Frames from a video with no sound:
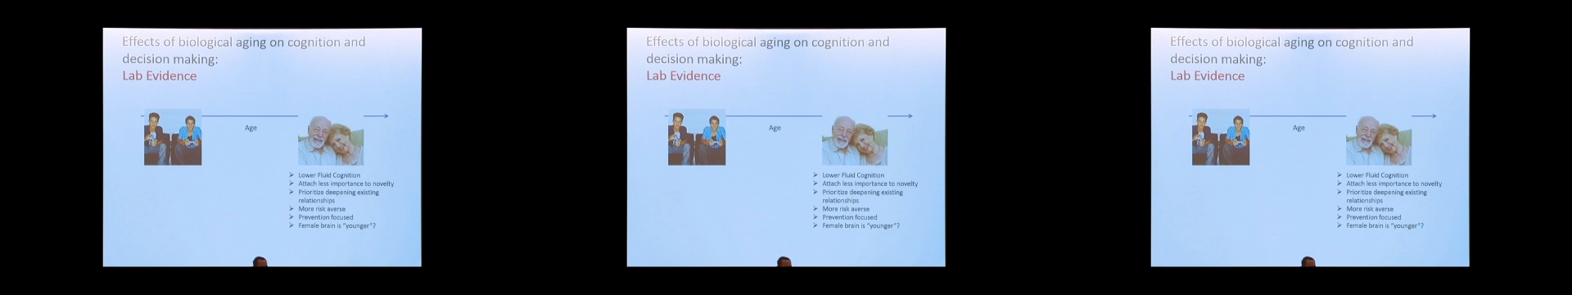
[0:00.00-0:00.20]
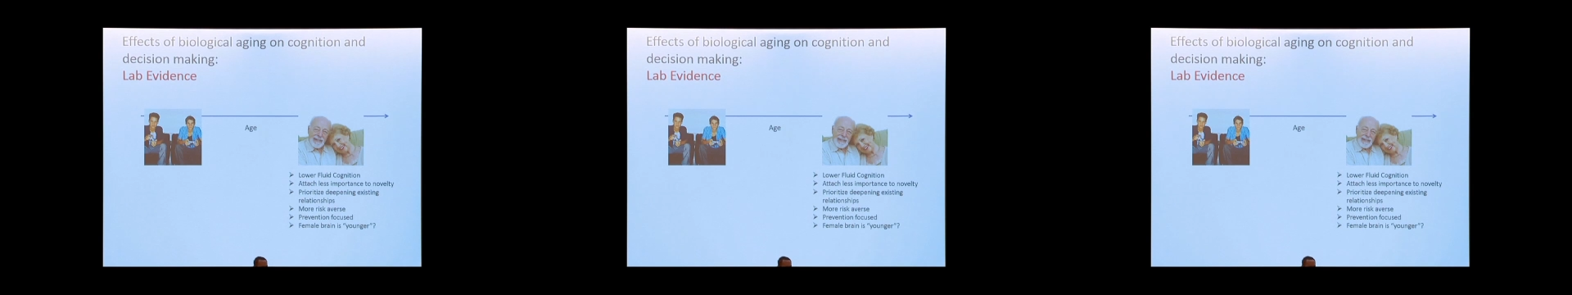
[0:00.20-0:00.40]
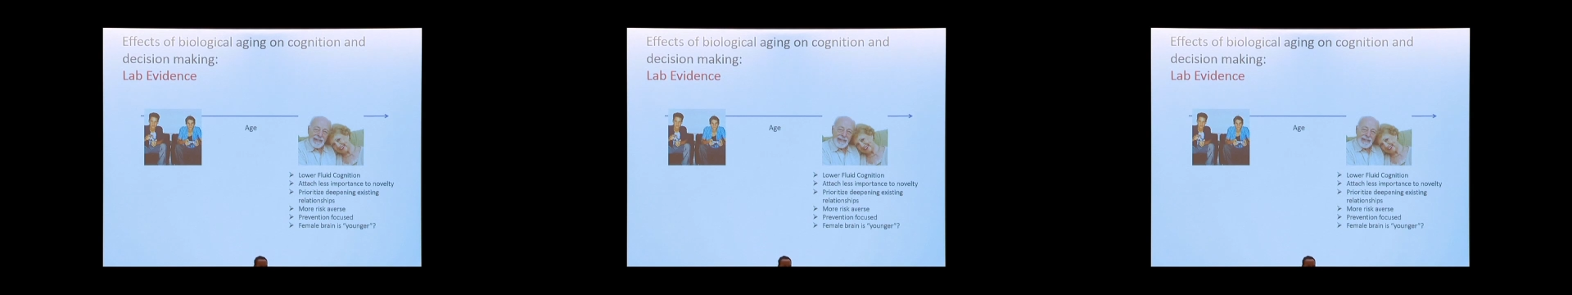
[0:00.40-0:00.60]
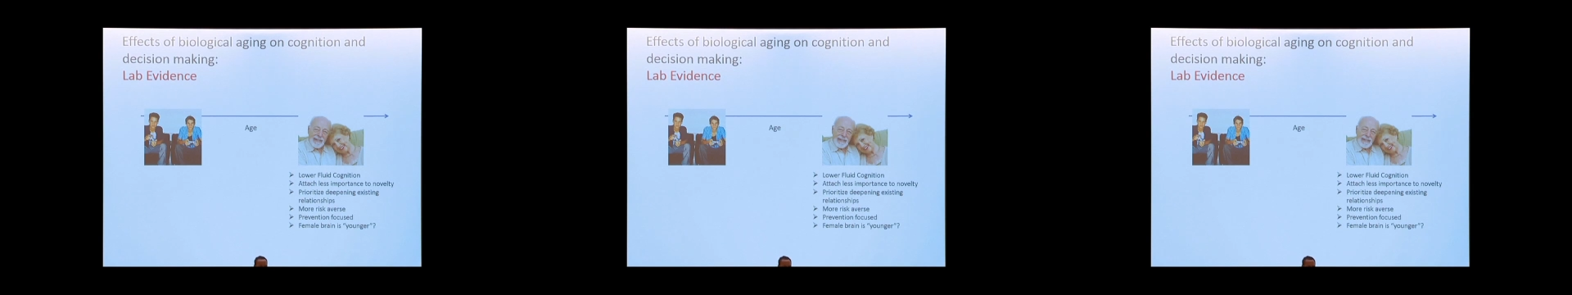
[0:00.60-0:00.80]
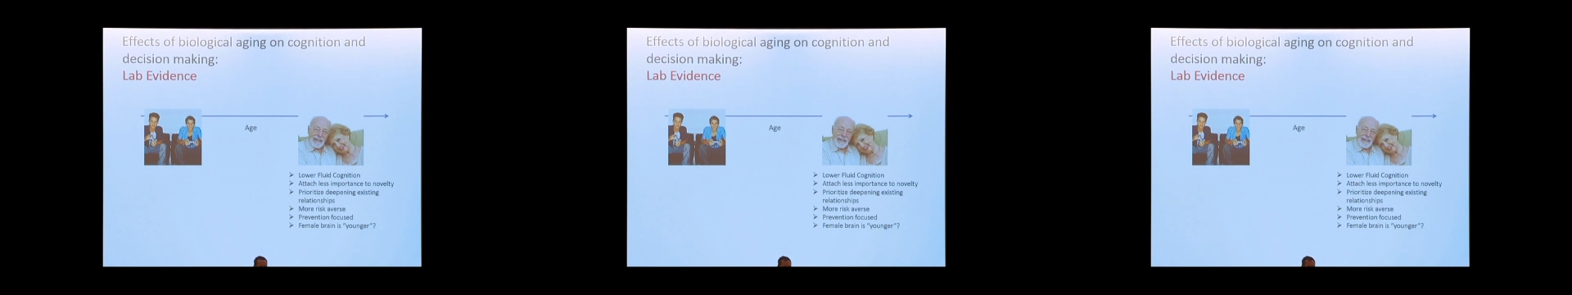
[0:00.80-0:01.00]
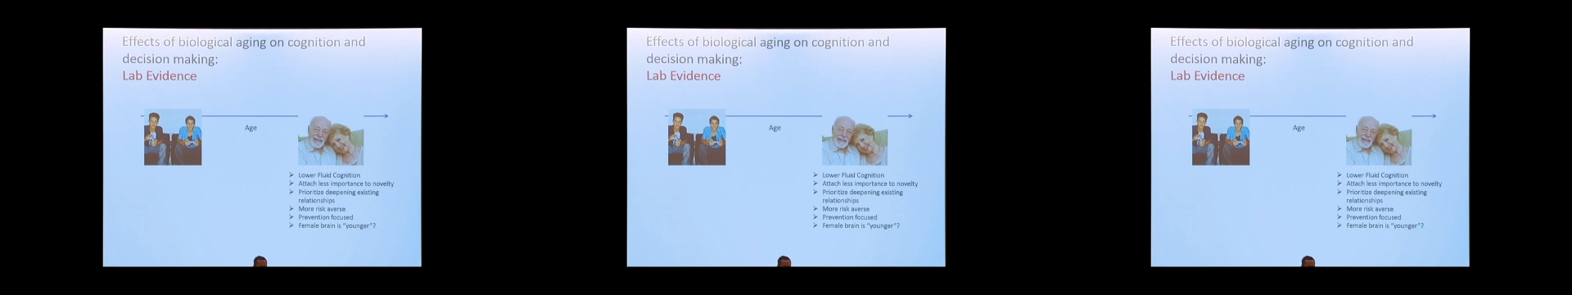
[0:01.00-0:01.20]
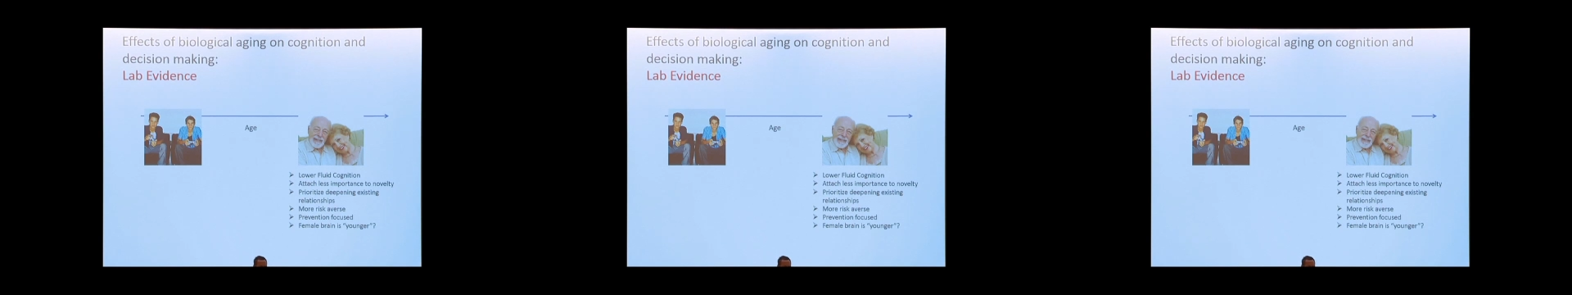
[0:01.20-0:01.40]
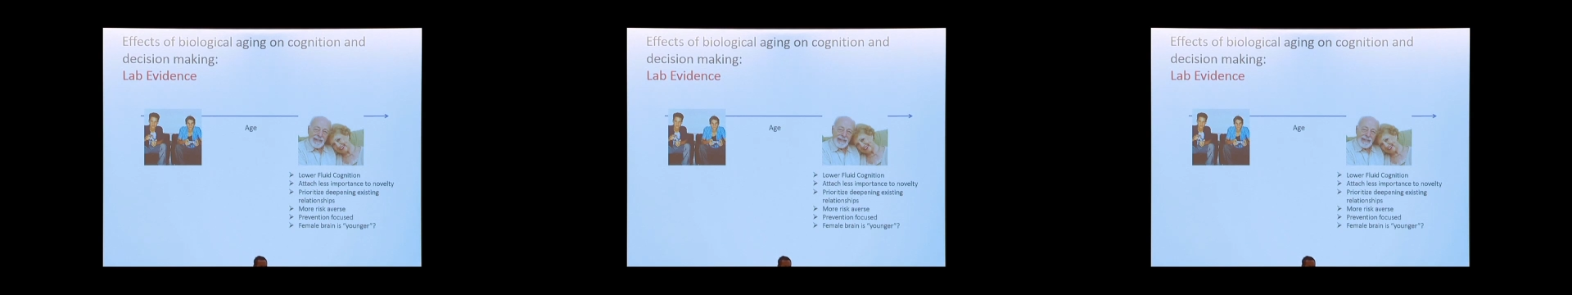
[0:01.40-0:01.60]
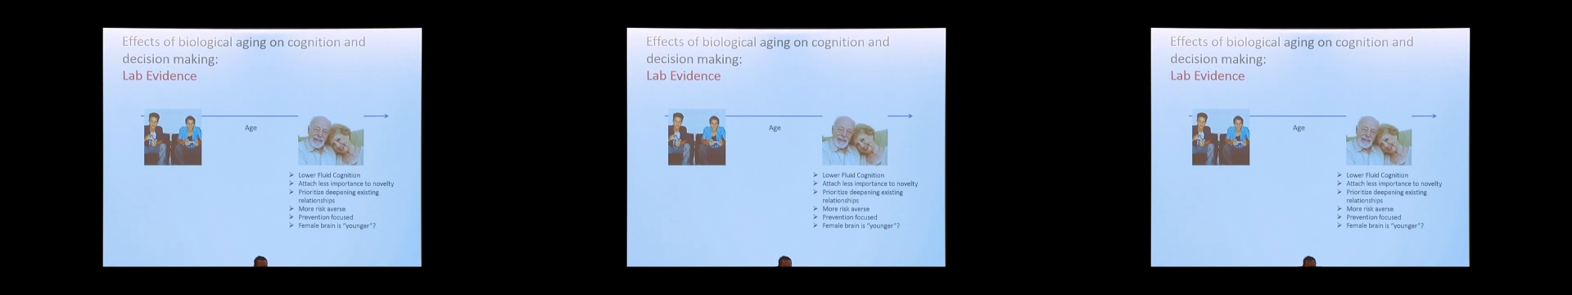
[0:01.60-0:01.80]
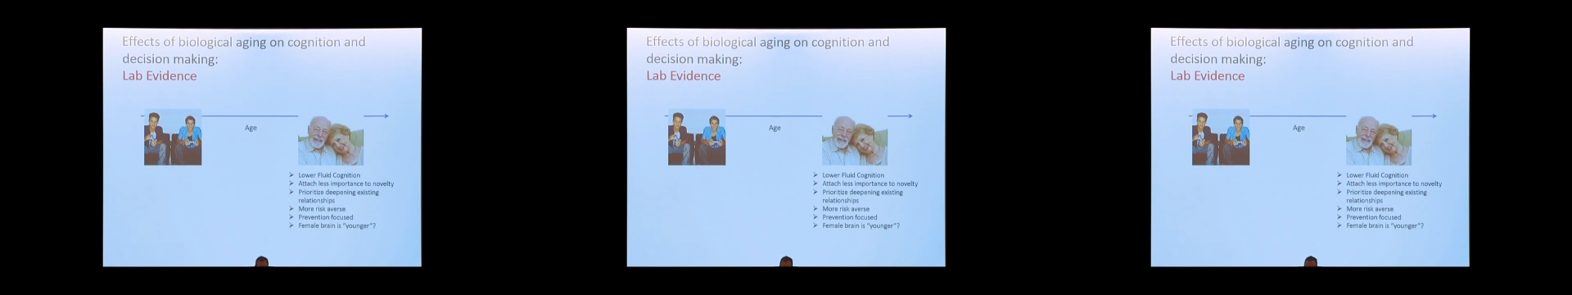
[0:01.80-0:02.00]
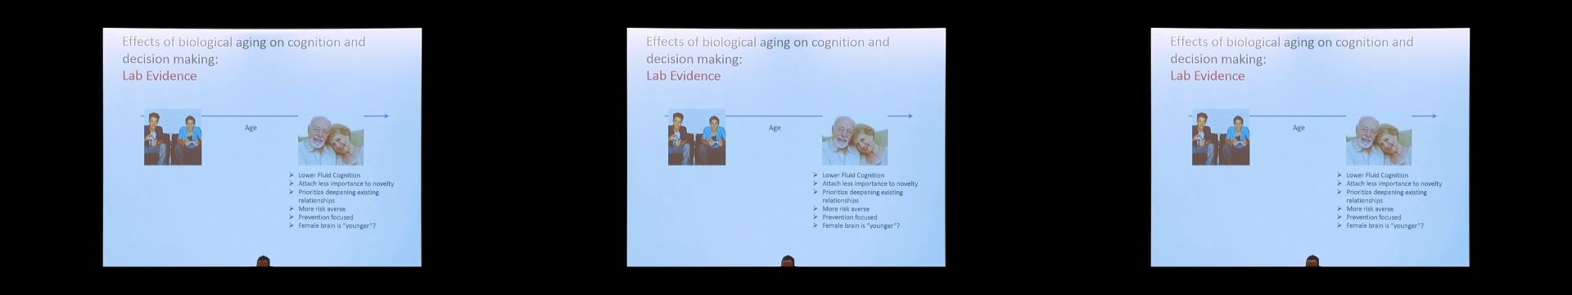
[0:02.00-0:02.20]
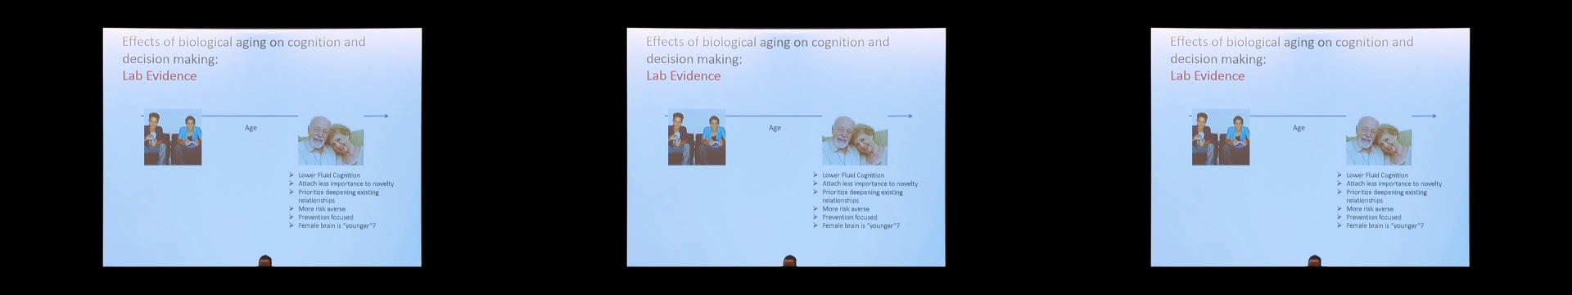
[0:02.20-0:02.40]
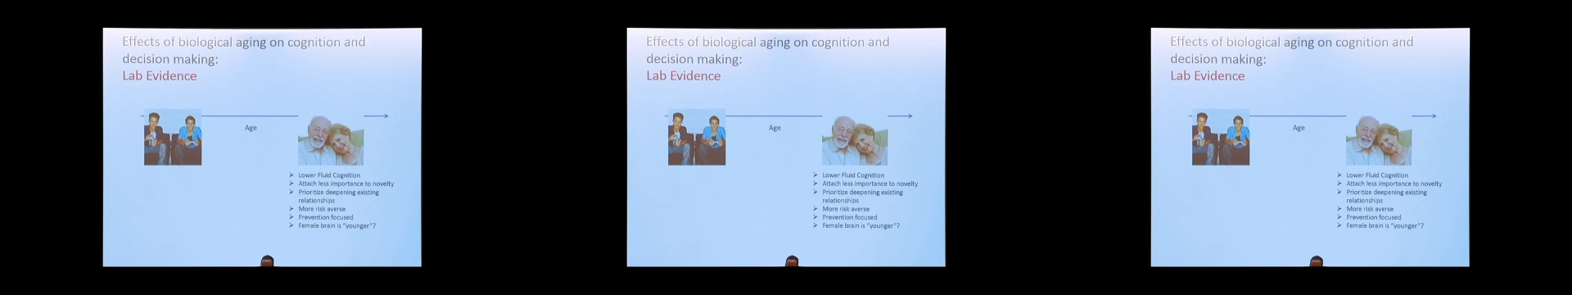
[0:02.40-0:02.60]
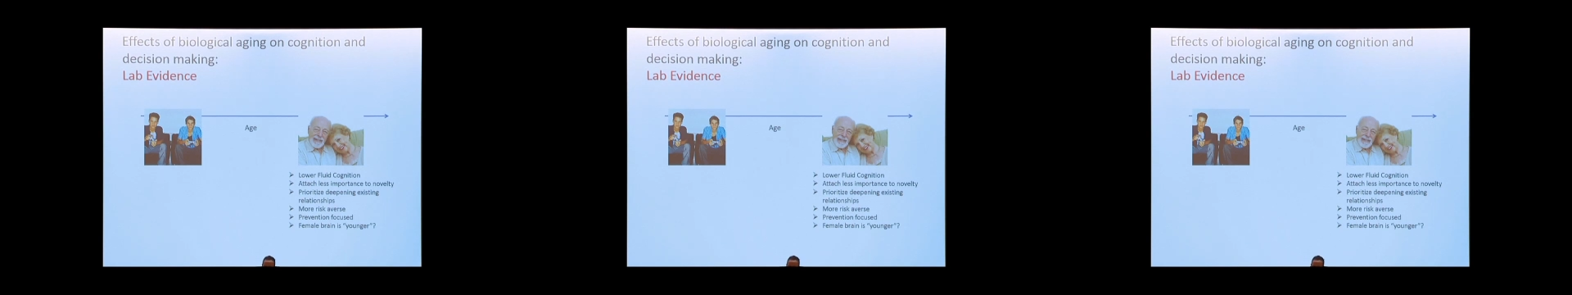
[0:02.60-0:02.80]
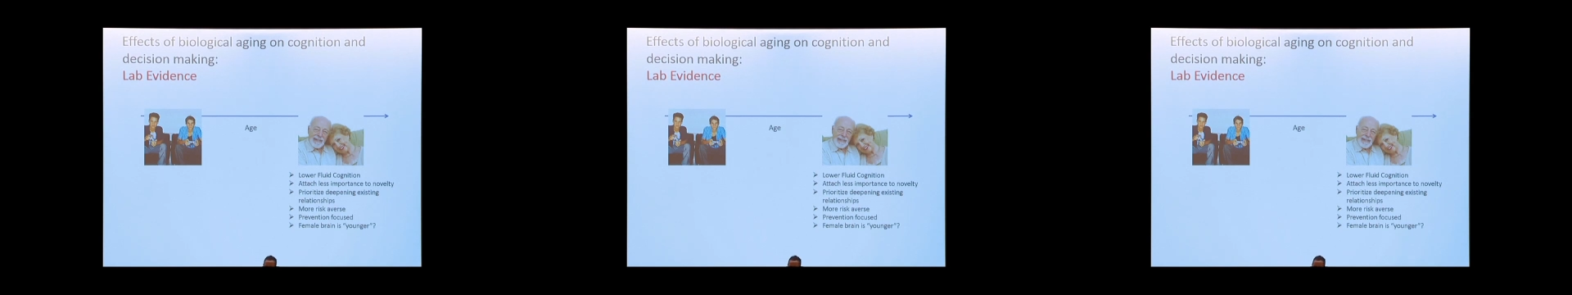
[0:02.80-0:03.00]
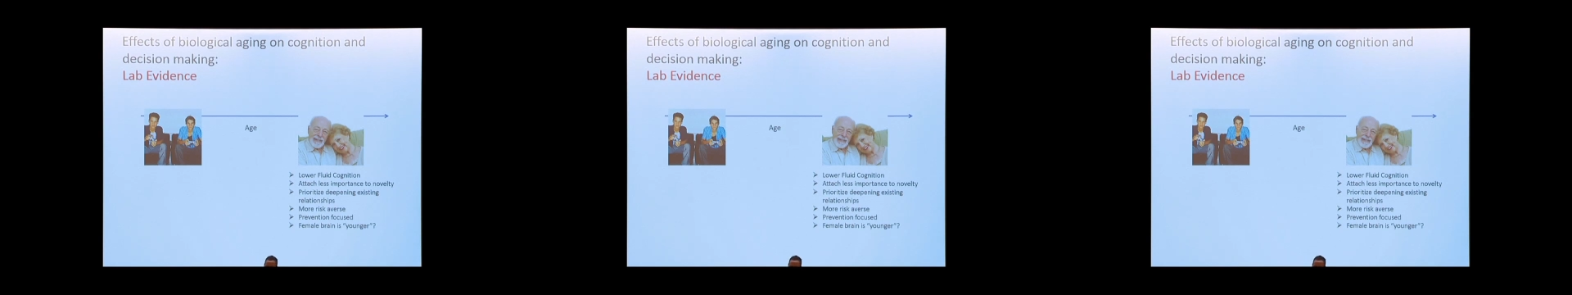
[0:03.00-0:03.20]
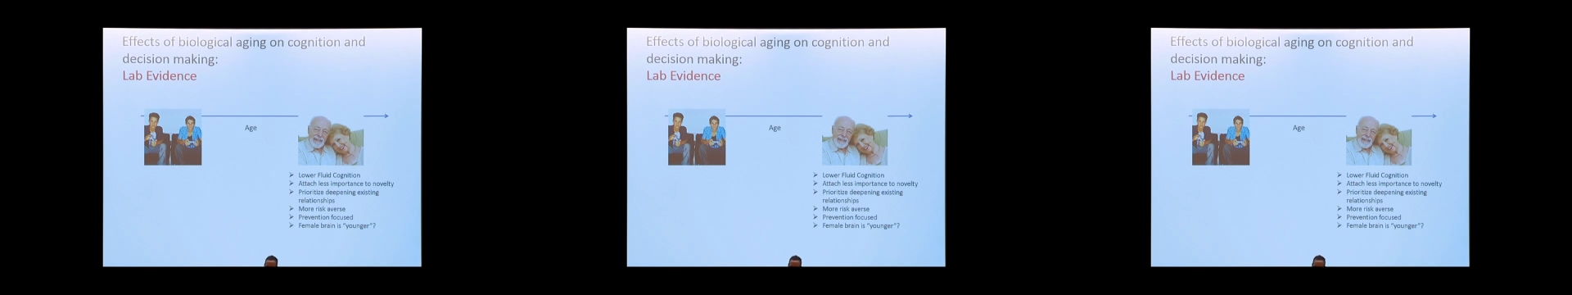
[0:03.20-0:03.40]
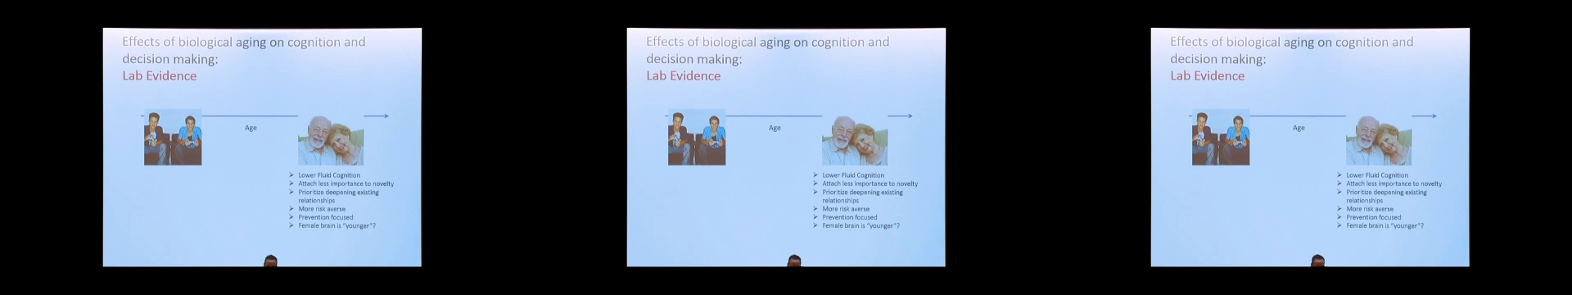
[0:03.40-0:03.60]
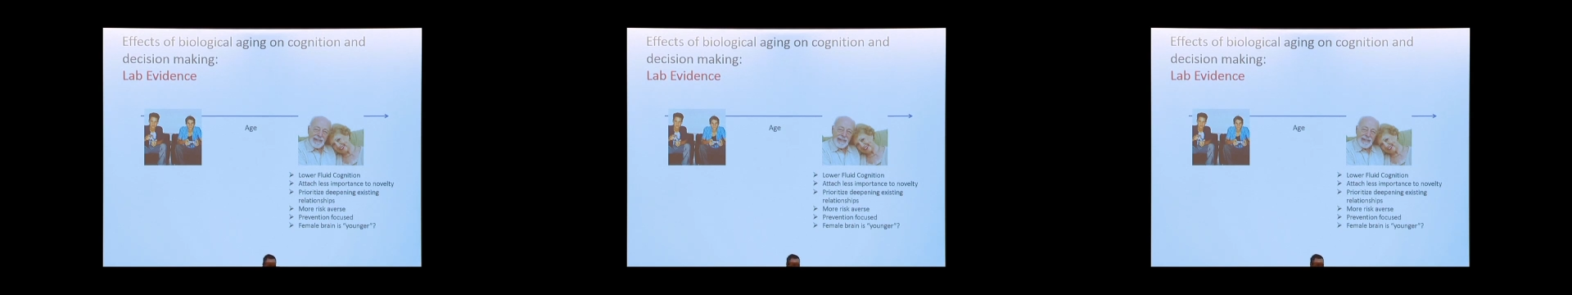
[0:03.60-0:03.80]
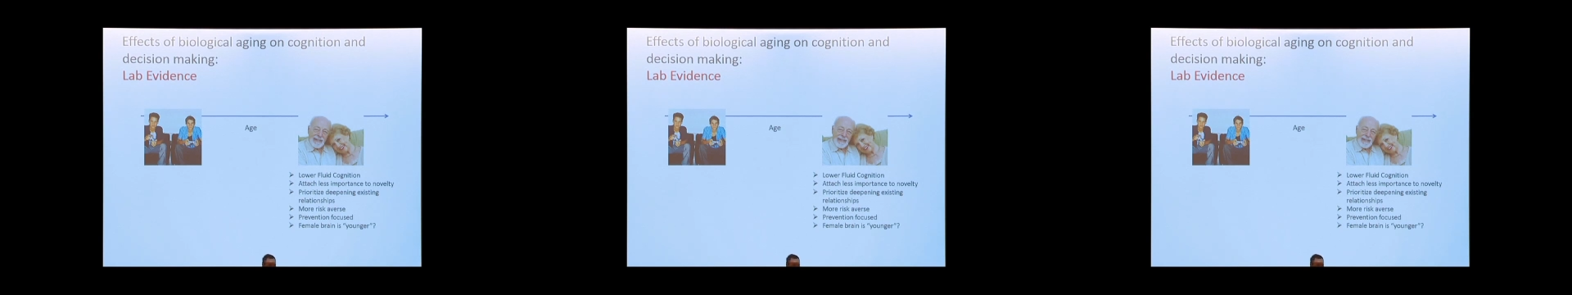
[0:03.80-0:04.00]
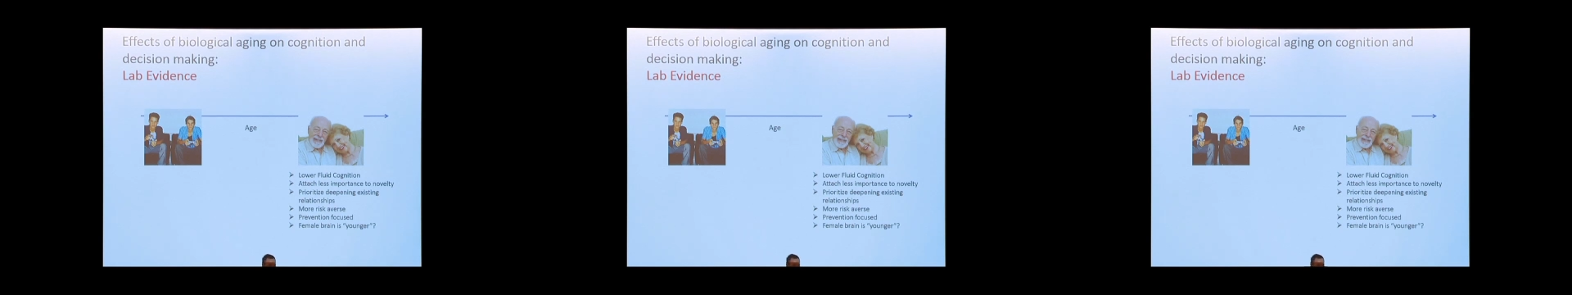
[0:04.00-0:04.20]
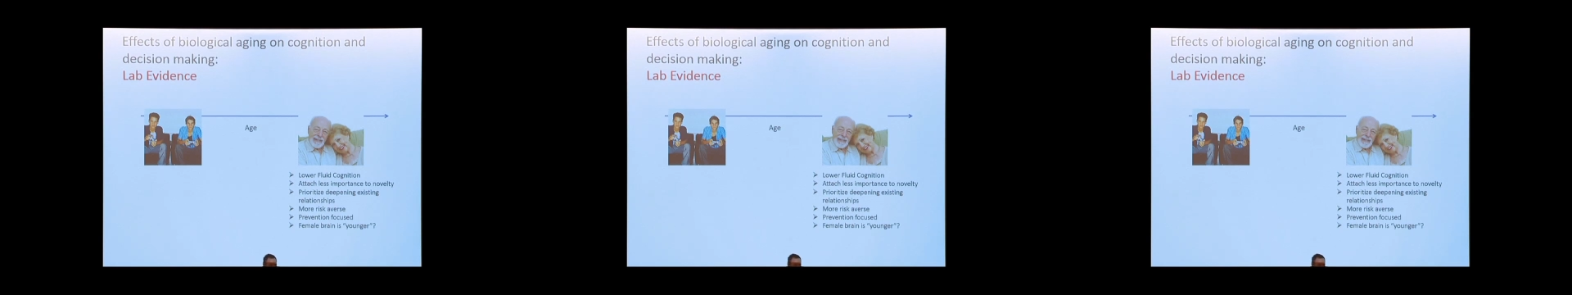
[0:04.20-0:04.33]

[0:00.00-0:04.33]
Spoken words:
[unreadable: no face in view]